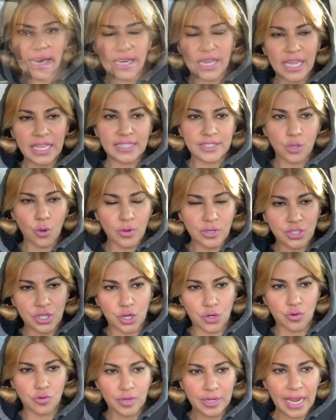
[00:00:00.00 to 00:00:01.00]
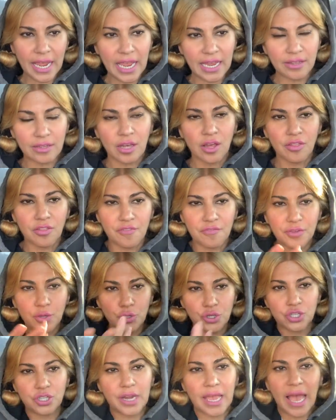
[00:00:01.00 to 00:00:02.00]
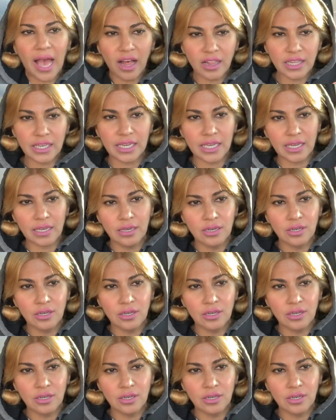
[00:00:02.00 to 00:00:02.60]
it's going to create the future Ellie